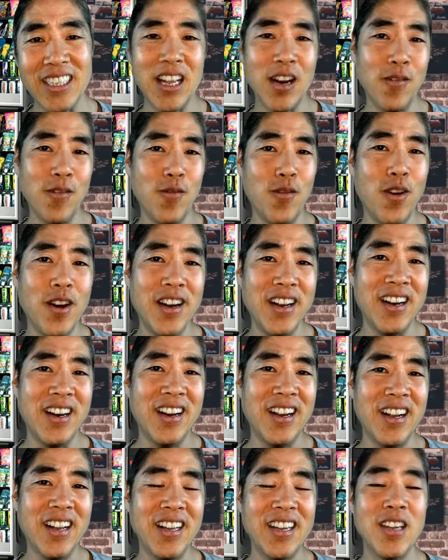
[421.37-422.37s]
of 1,
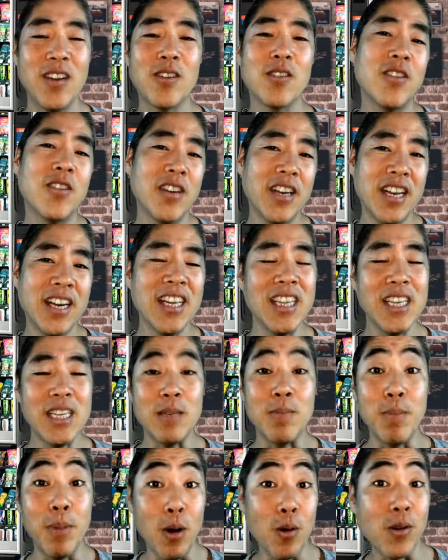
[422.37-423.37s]
so you're getting these
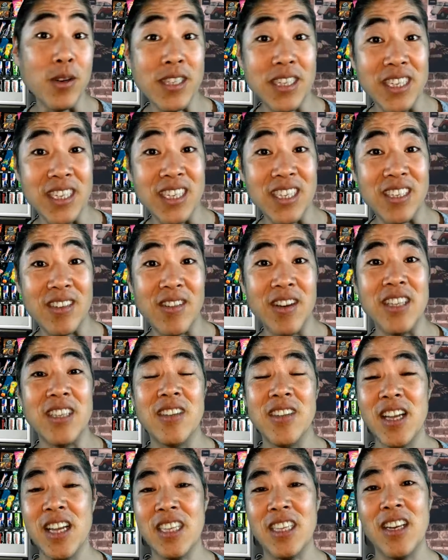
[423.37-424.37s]
bonuses, right? So
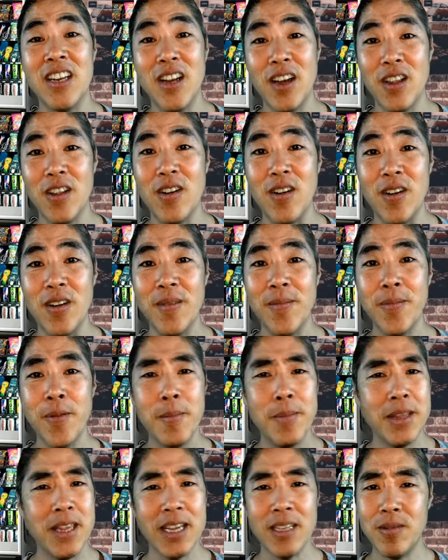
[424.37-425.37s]
that's another,
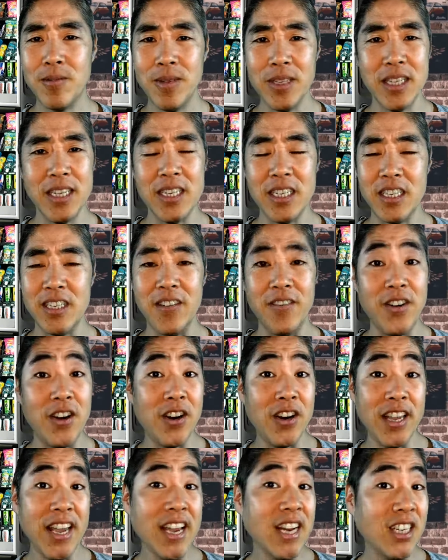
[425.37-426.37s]
but that's really just a
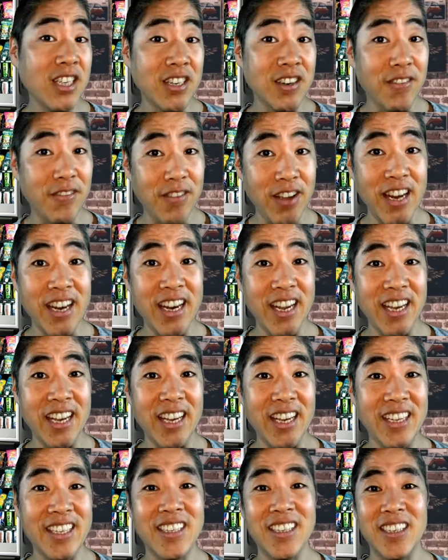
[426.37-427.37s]
variation of vending.
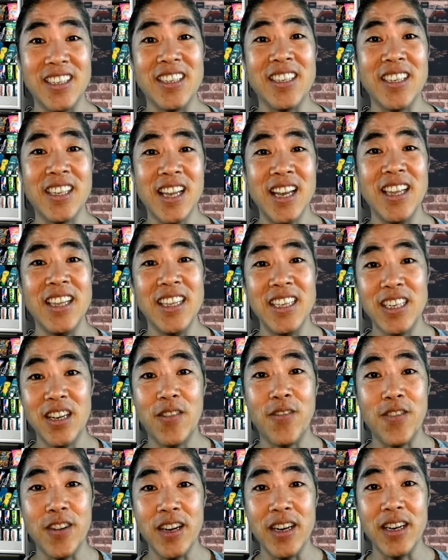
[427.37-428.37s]
It's just a slightly
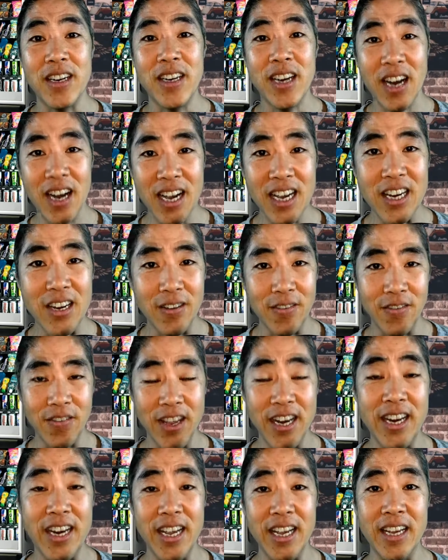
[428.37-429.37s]
different kind of
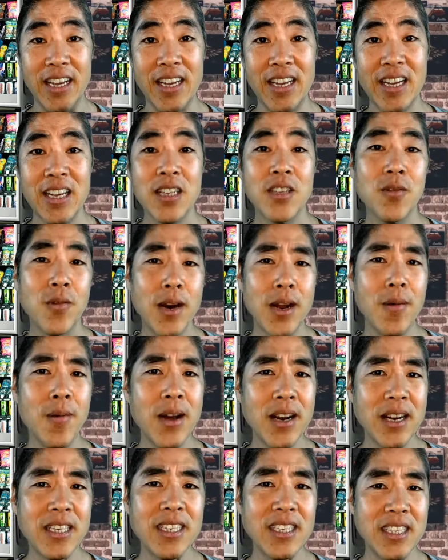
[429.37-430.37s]
vending. So what I
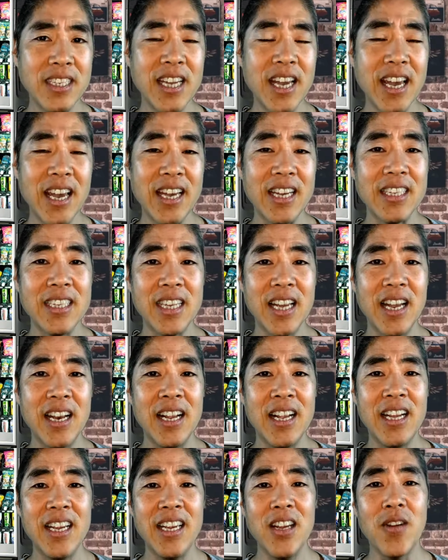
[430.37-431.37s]
wanted to say is that,
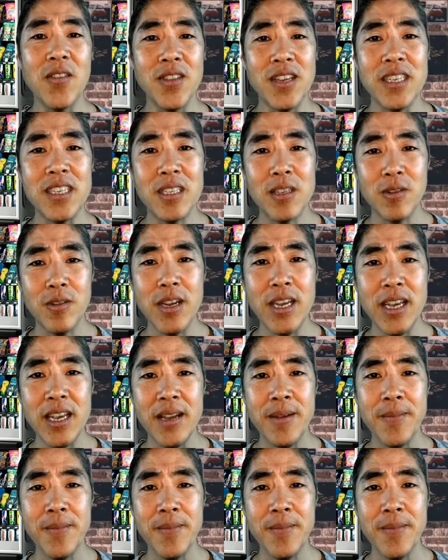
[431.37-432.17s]
these 3